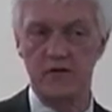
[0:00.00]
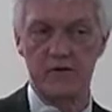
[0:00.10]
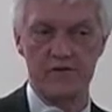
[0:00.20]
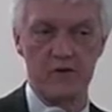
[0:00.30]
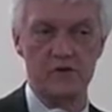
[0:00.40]
of the
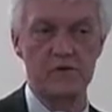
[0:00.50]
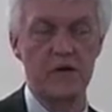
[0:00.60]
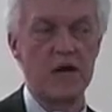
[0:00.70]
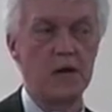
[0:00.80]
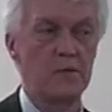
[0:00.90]
vote
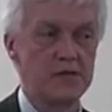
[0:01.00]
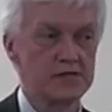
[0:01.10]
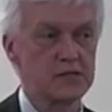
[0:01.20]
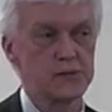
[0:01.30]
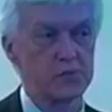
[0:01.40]
by
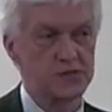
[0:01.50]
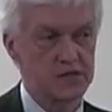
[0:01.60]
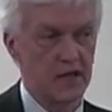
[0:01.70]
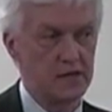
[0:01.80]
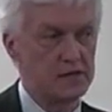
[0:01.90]
6%,
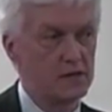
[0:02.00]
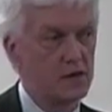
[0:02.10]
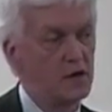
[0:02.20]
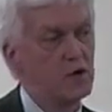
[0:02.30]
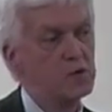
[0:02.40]

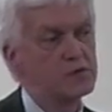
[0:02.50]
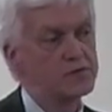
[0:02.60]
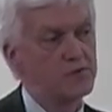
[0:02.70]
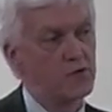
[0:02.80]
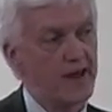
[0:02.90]
which
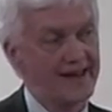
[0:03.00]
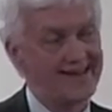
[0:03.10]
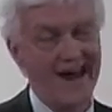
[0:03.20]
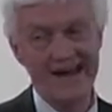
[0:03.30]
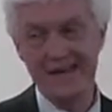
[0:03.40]
for a
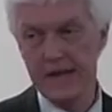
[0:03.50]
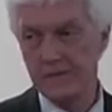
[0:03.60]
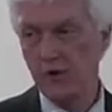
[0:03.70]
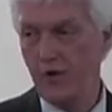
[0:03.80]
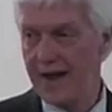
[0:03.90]

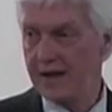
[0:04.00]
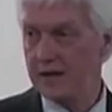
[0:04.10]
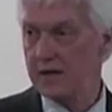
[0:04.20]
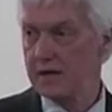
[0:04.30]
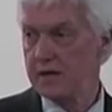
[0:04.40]
non-democratic
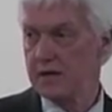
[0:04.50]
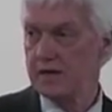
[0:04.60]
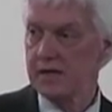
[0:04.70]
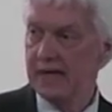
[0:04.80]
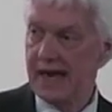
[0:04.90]

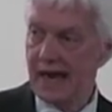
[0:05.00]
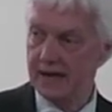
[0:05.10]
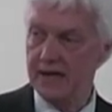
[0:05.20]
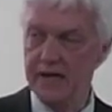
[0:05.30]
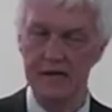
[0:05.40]

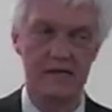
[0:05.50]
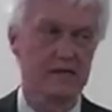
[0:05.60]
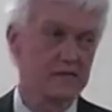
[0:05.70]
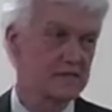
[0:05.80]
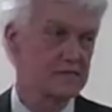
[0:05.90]
candidate in
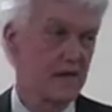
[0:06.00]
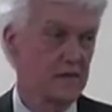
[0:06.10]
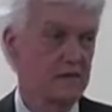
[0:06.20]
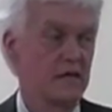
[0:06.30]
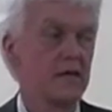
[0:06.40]
this state
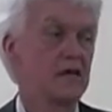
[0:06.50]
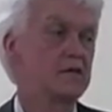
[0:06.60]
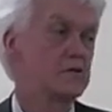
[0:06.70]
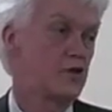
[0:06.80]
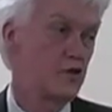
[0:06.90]

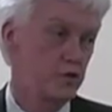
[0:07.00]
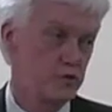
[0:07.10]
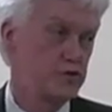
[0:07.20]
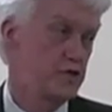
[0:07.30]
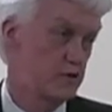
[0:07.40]
is a
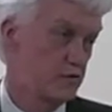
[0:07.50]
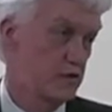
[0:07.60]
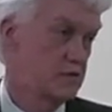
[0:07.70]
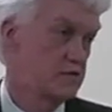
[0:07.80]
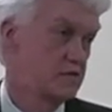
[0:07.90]
huge
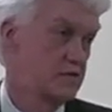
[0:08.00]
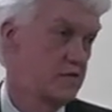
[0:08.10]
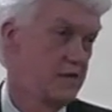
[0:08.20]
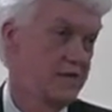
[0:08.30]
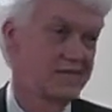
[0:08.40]
increase.
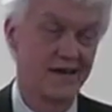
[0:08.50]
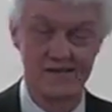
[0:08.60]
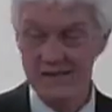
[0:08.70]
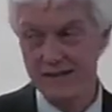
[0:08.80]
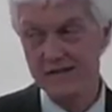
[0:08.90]

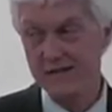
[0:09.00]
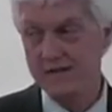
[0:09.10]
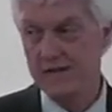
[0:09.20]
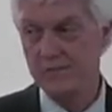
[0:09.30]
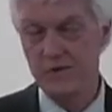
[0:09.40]
Sounds like a little
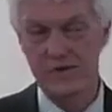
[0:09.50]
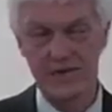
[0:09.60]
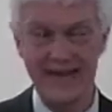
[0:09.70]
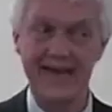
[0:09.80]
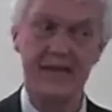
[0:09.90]
number,
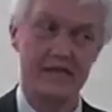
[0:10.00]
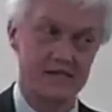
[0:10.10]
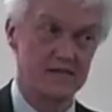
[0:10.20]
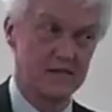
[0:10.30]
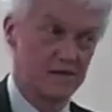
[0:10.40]
and it is
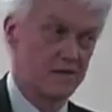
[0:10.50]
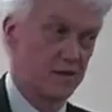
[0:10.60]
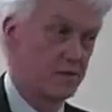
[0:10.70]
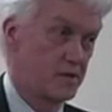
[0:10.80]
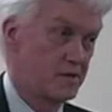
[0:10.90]
a little number,